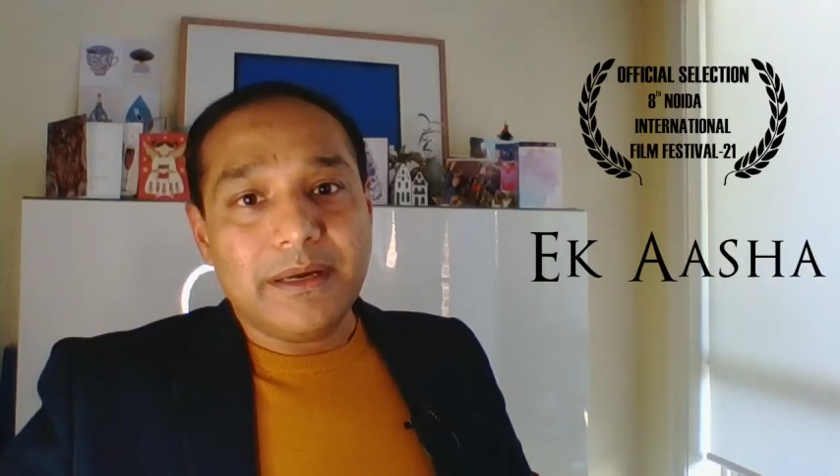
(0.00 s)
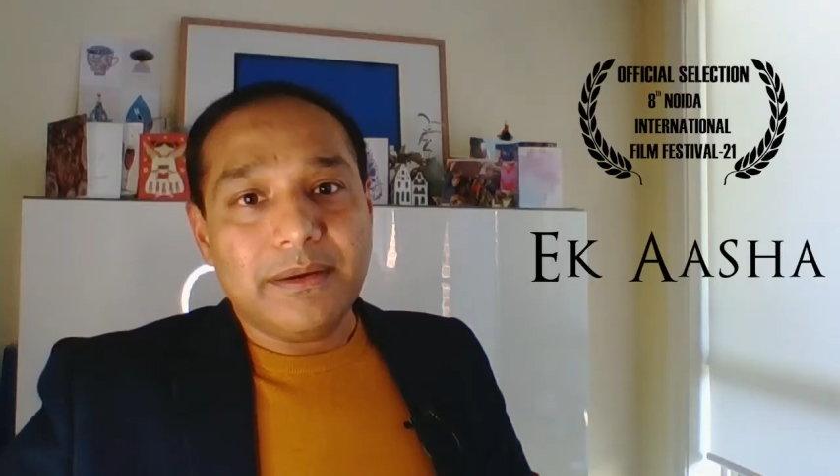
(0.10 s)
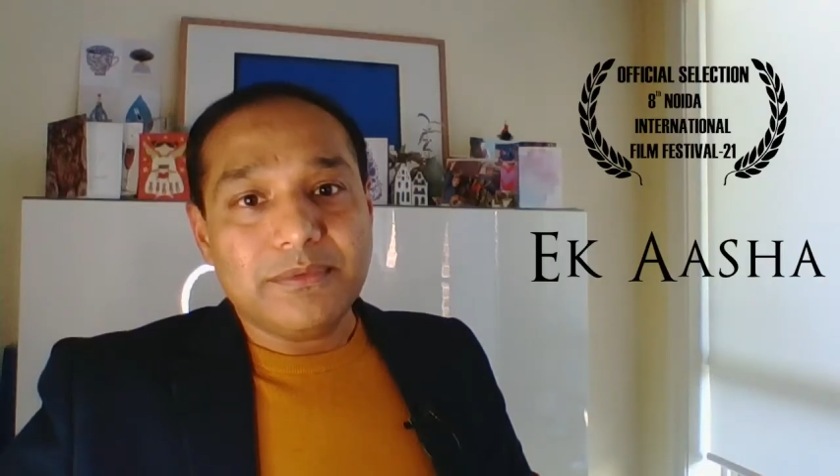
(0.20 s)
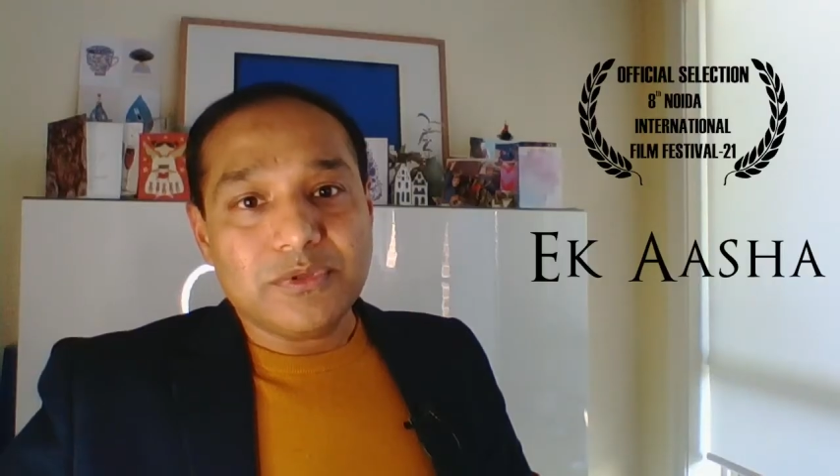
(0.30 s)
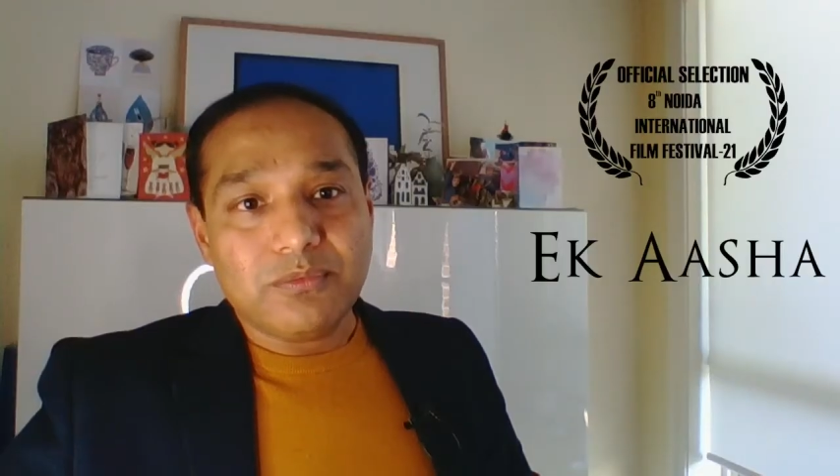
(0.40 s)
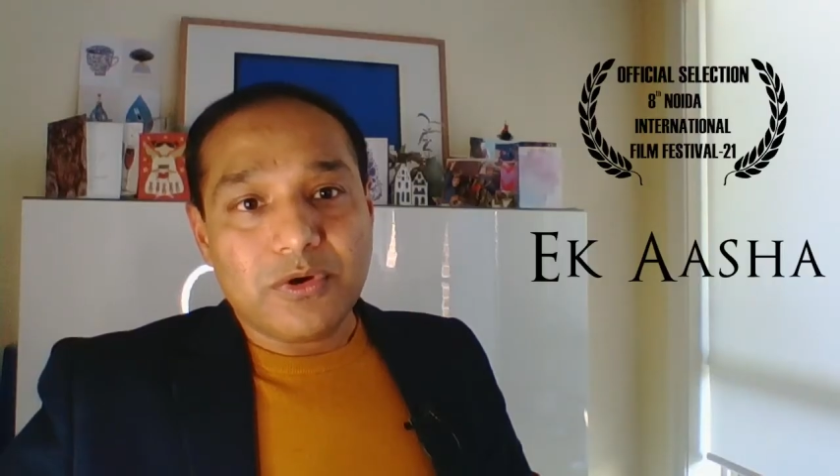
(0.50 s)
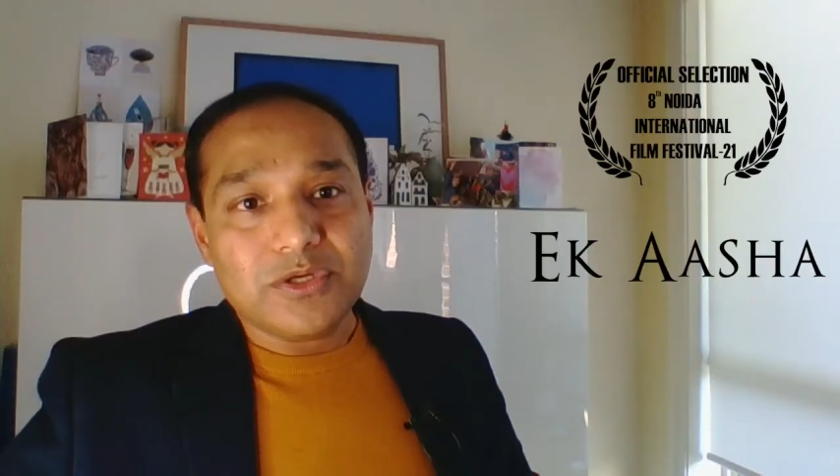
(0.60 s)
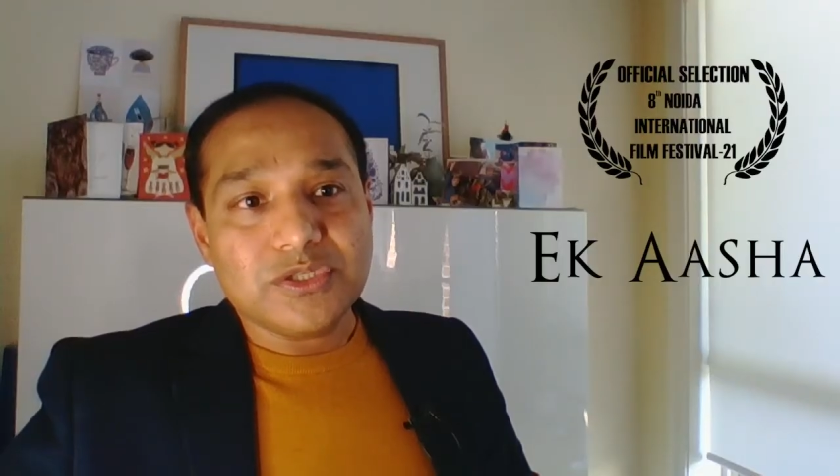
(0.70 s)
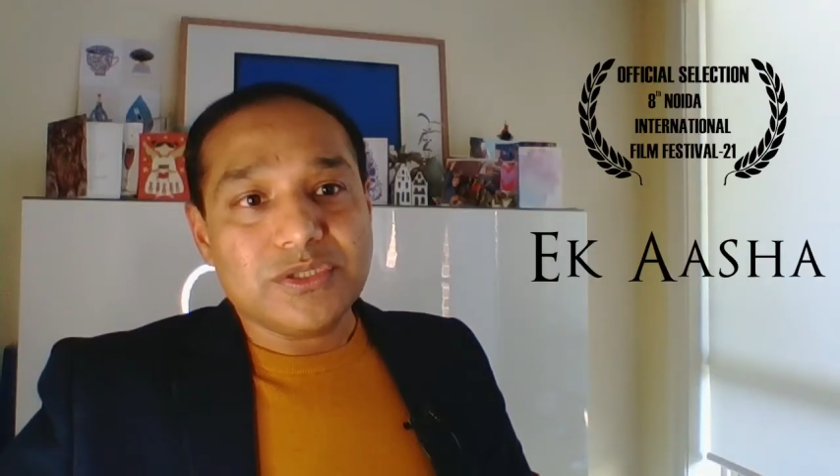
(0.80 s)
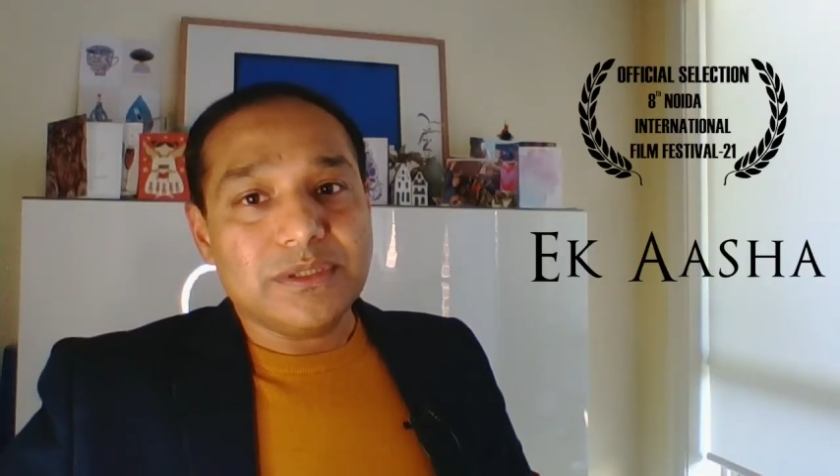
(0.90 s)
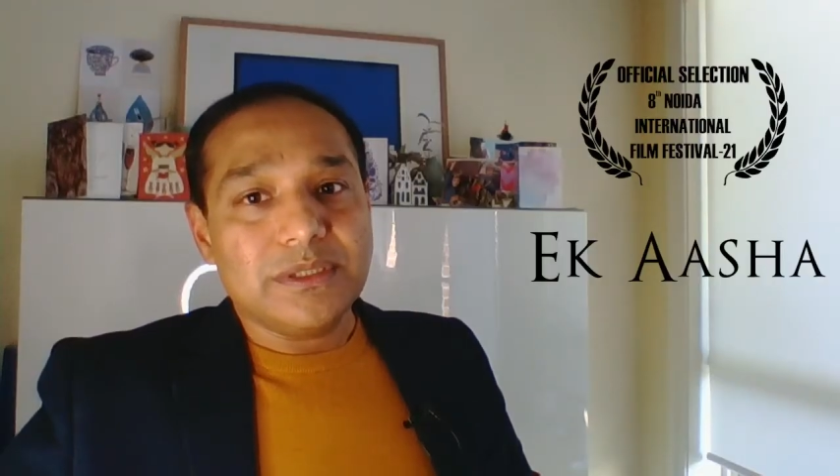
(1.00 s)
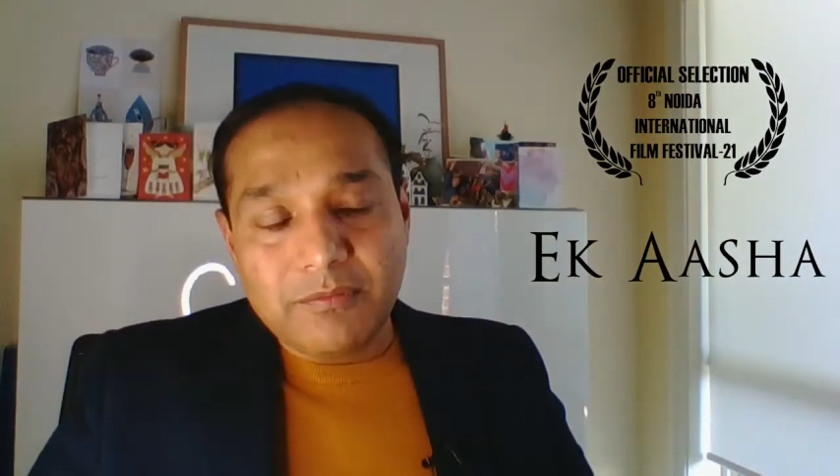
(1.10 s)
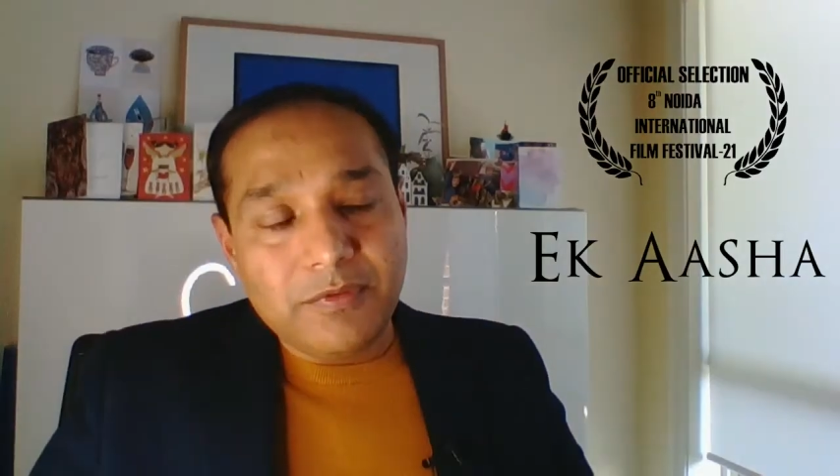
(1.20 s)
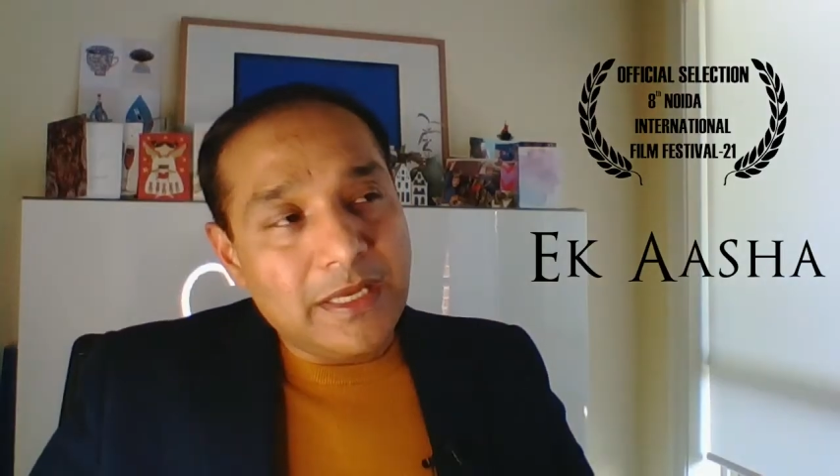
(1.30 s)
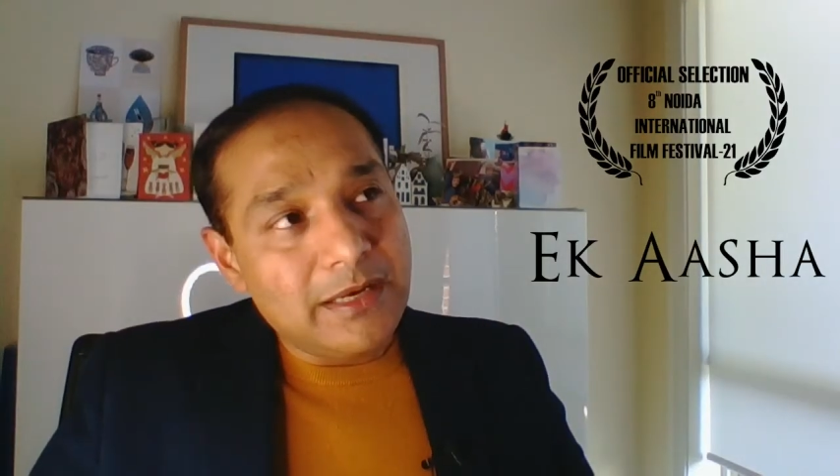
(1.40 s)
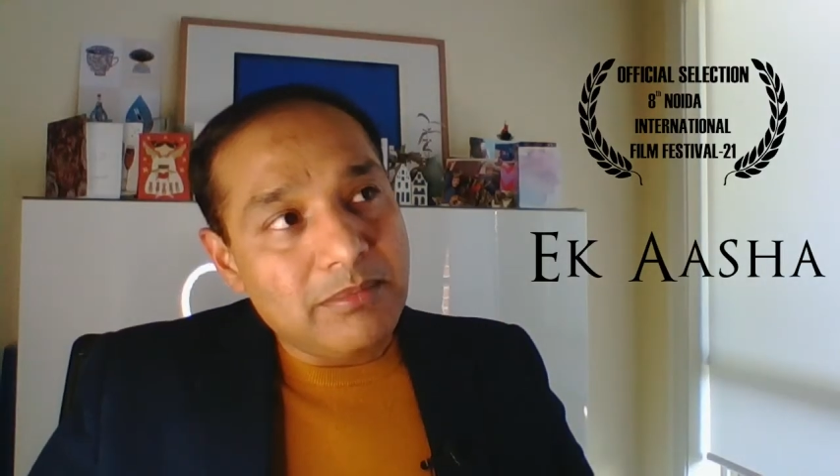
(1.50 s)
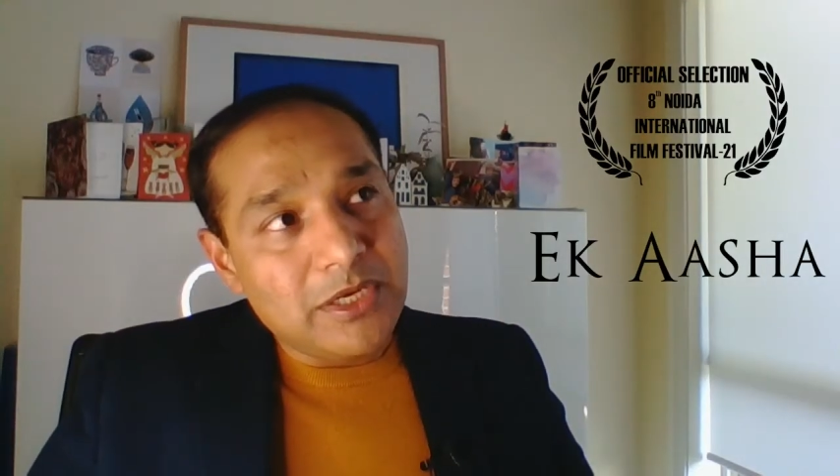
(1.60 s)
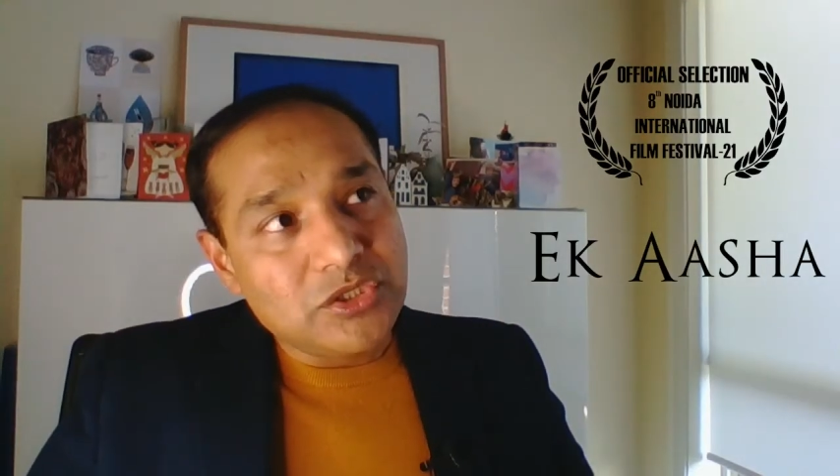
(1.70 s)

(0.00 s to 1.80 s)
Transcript: to watch. We had made